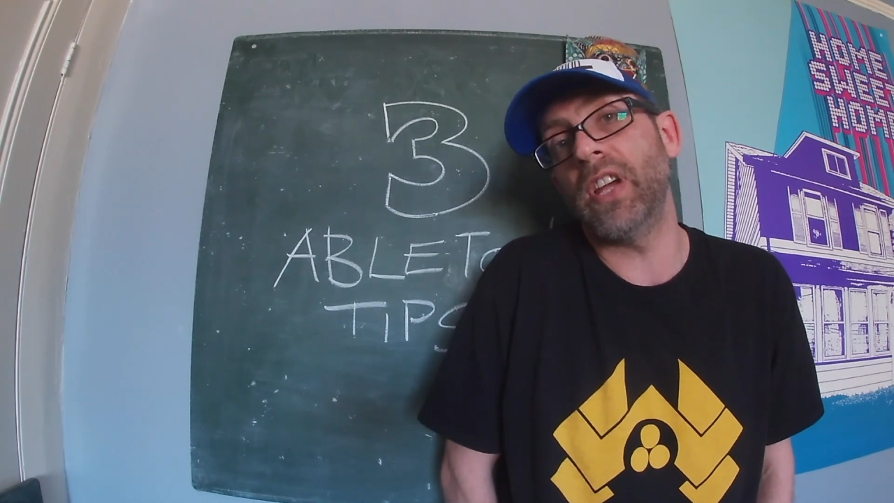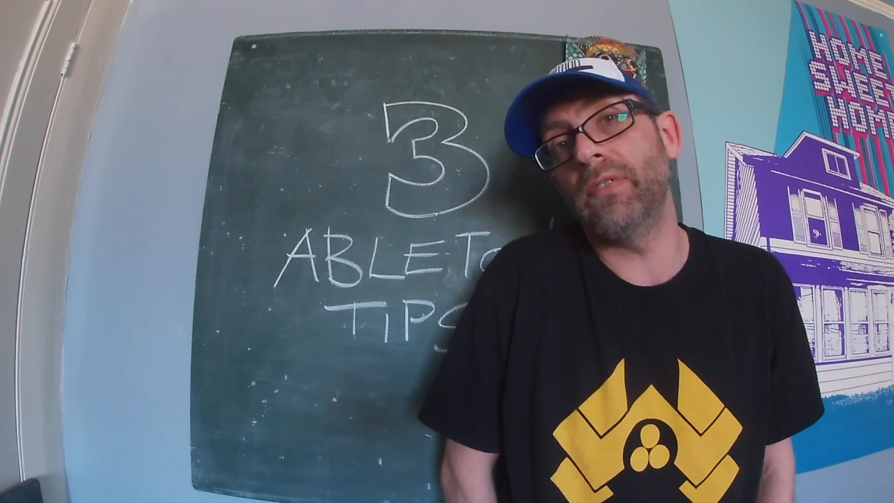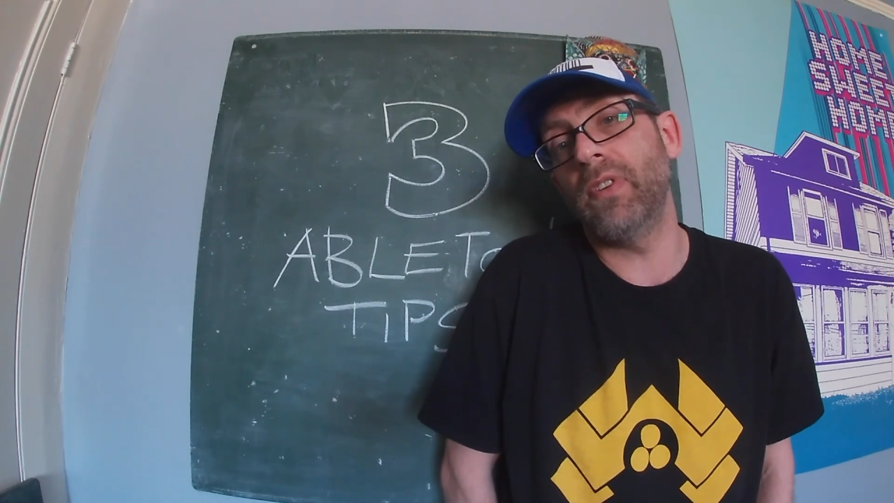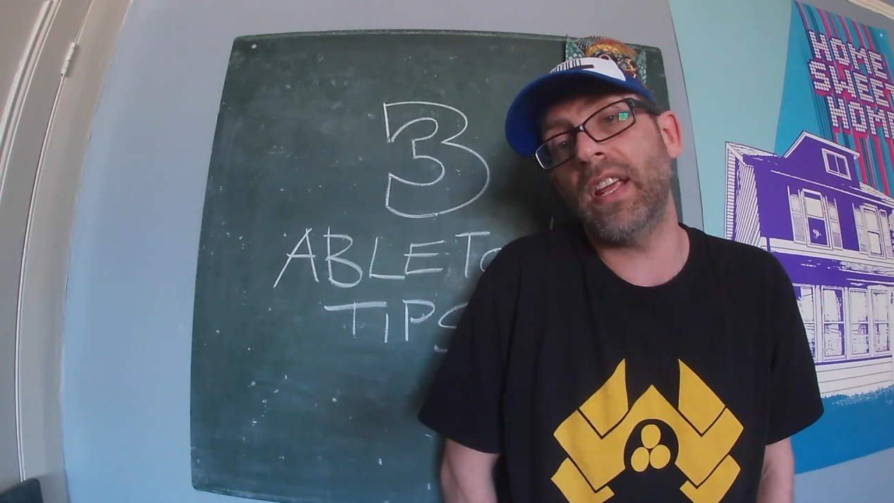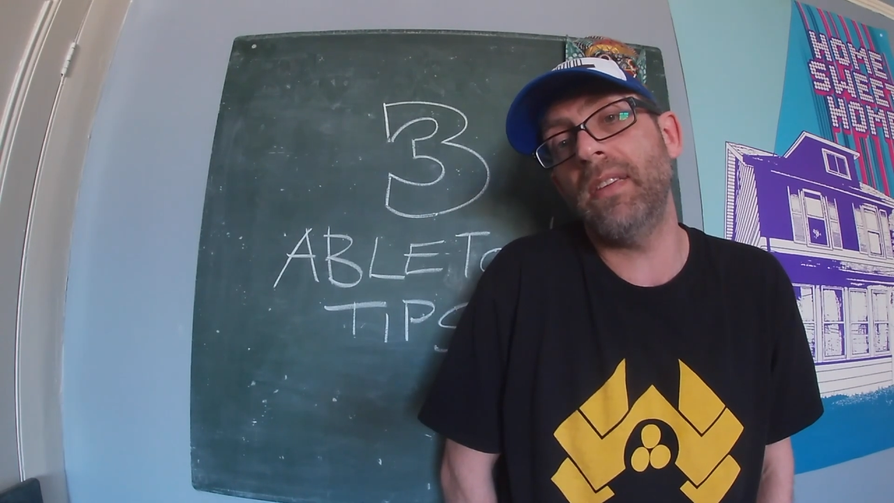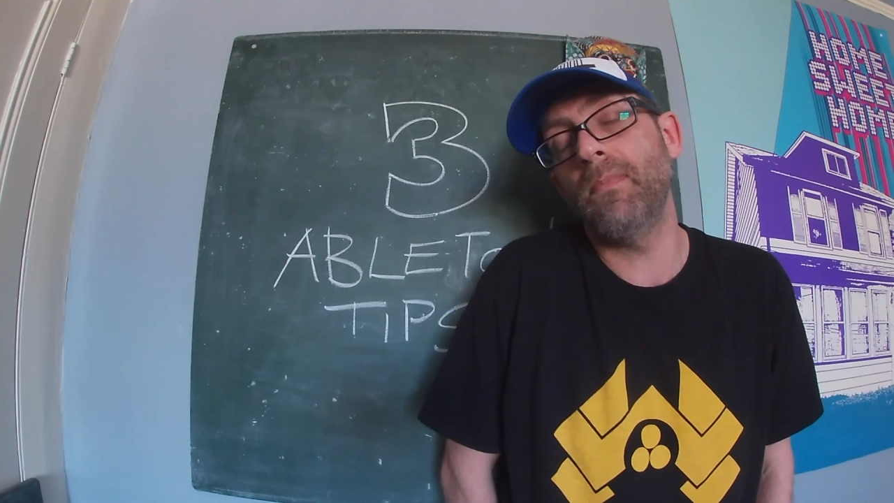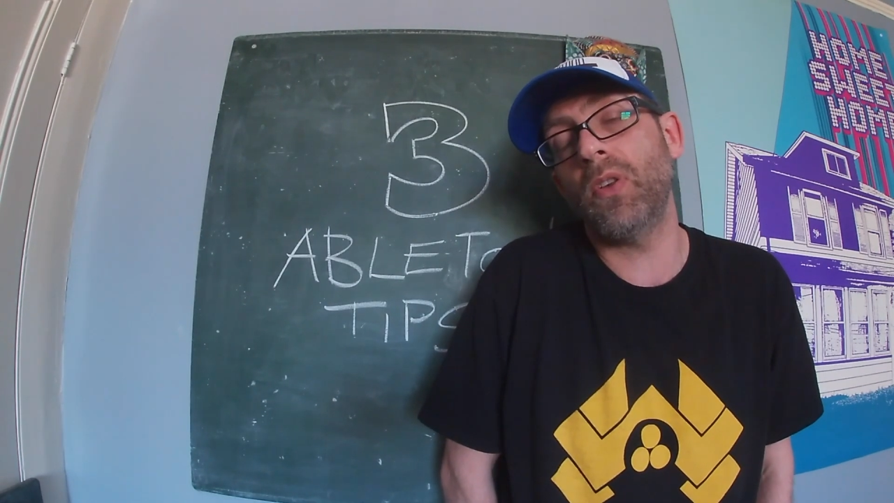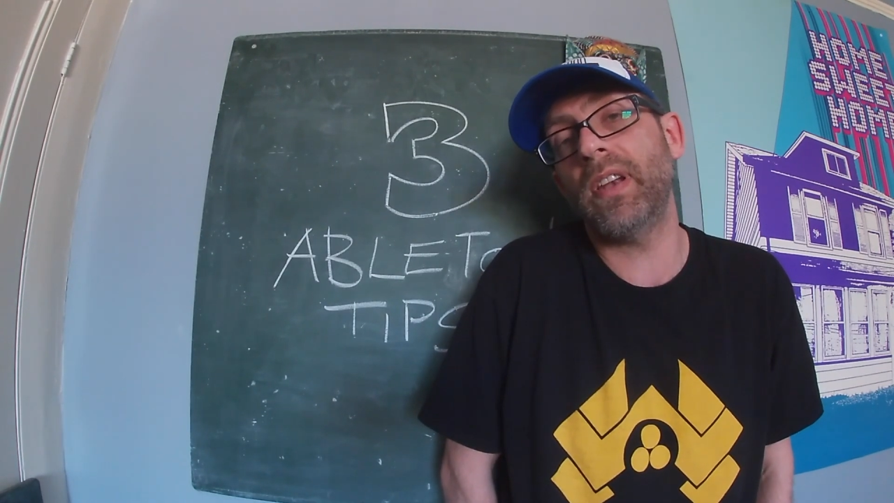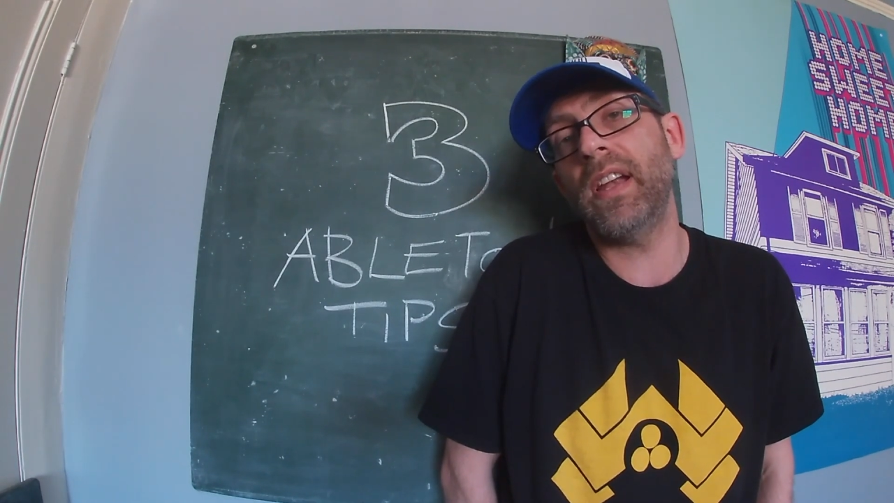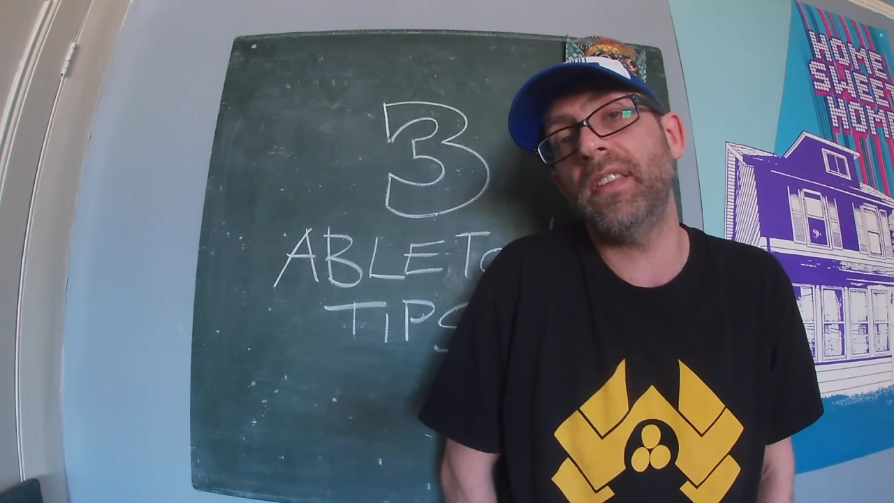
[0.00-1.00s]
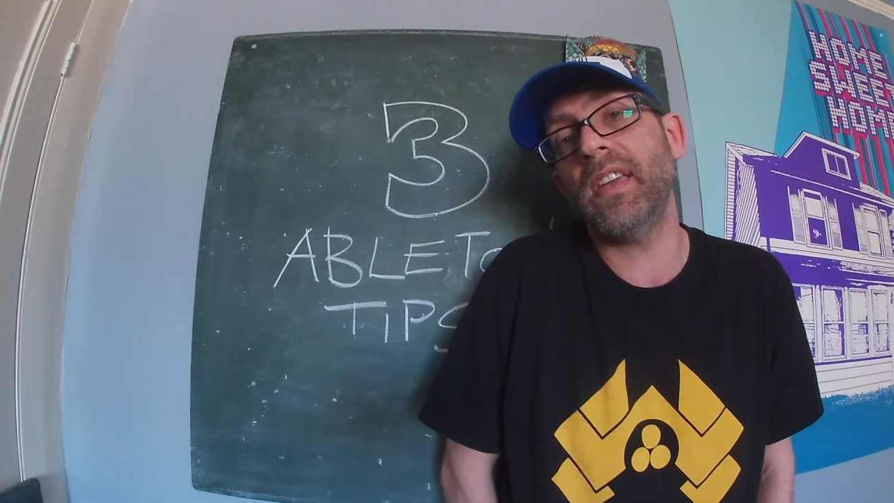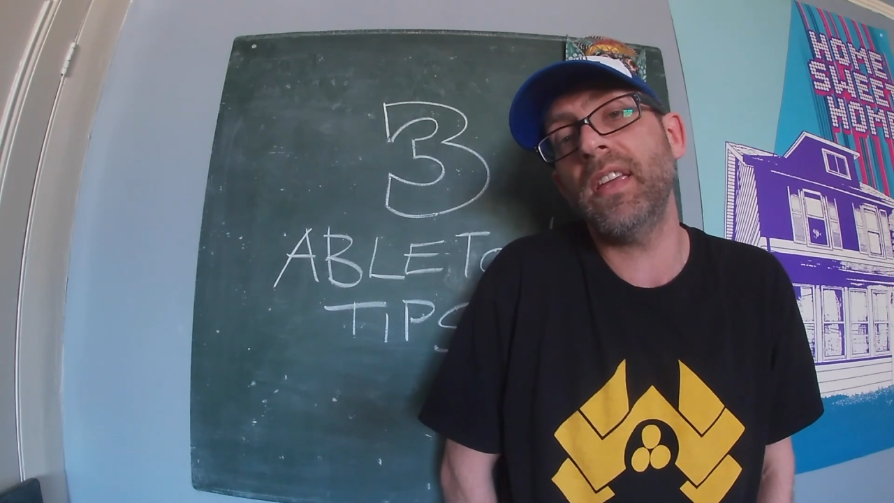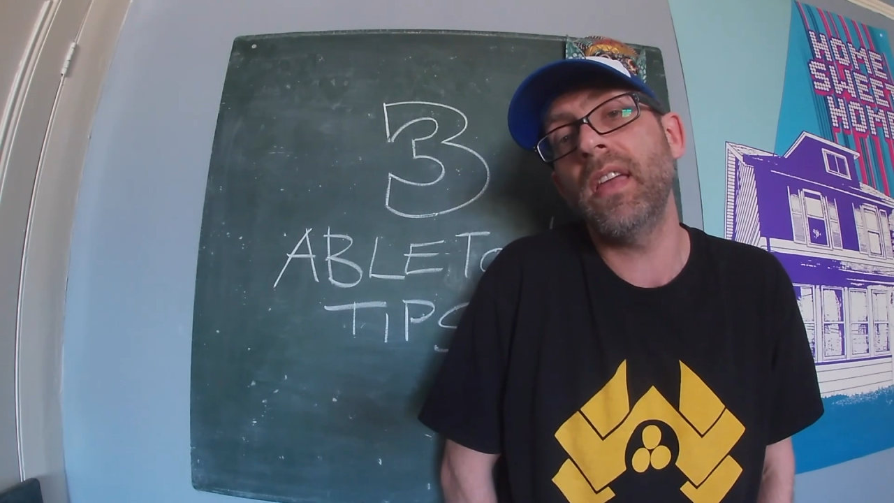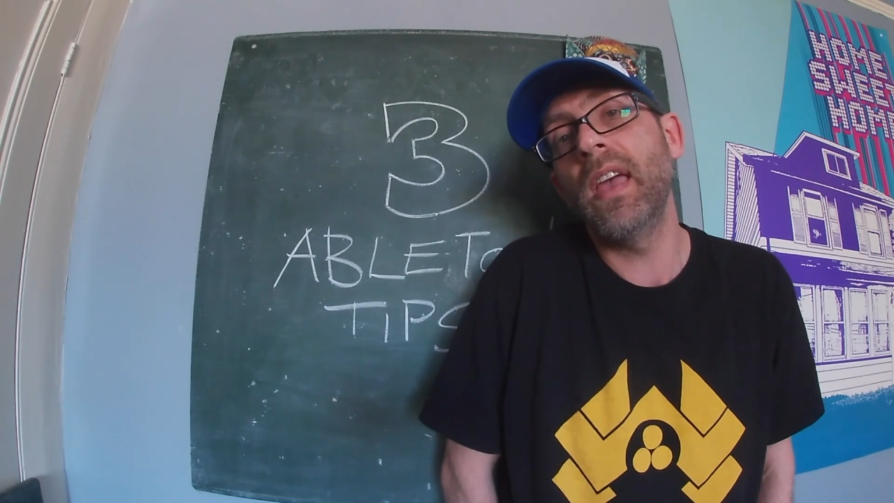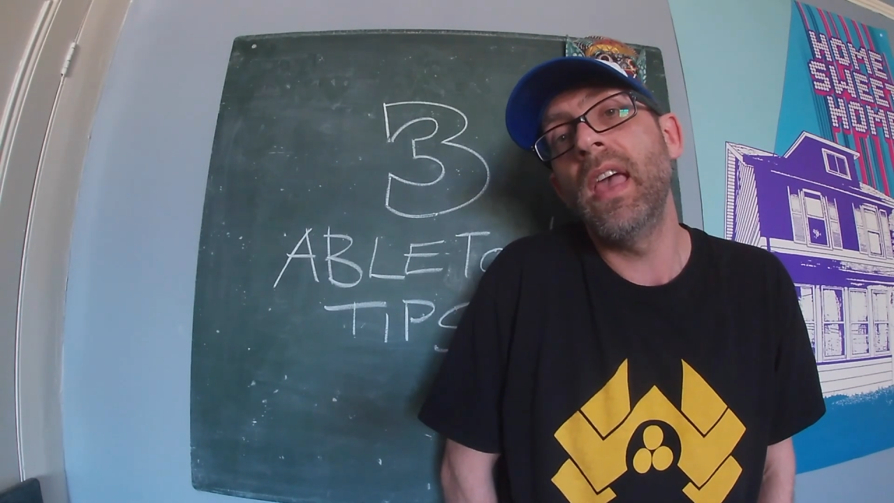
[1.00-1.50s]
generally, more than anything.